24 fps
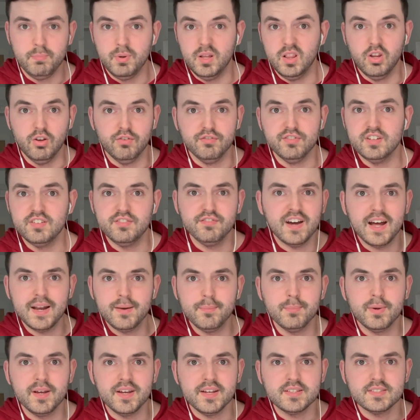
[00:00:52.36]
beloved
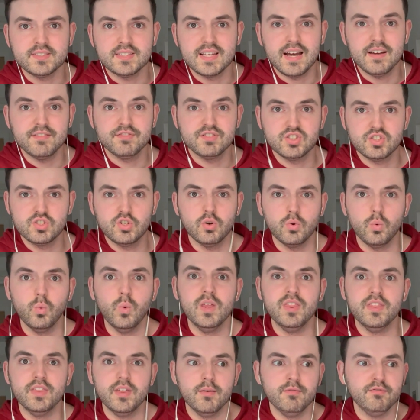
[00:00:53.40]
fan base that have
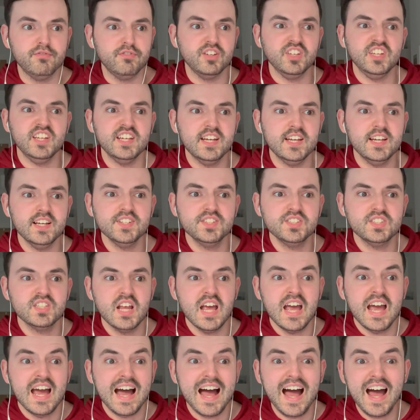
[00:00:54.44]
stuck with them for
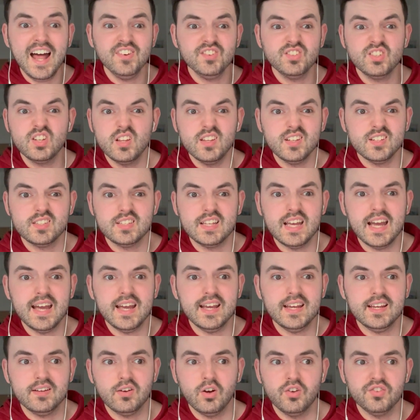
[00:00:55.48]
years and to this
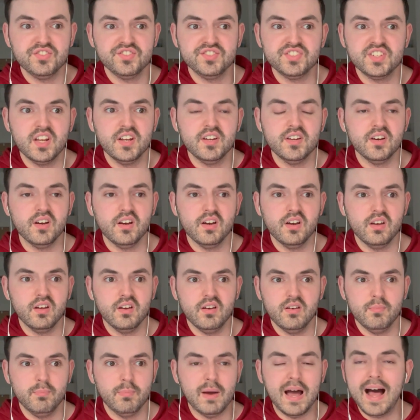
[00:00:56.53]
day
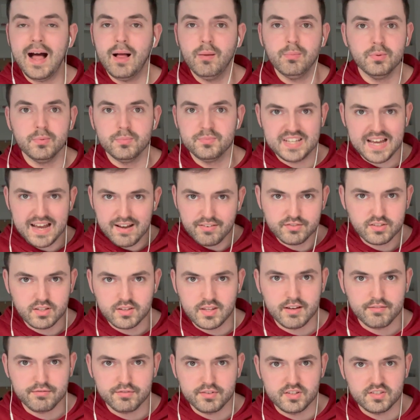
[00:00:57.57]
consider albums
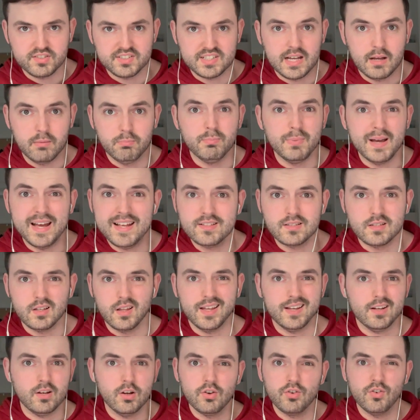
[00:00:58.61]
after that first album
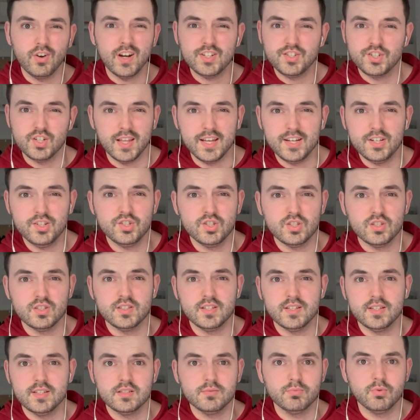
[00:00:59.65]
better. Like,
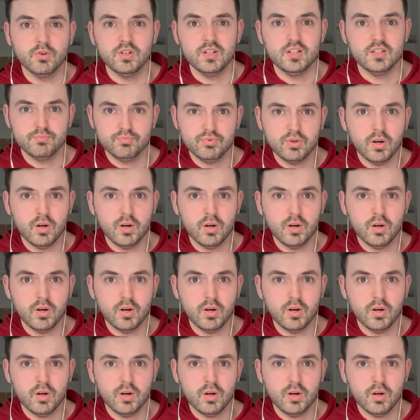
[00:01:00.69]
Congratulations at this point is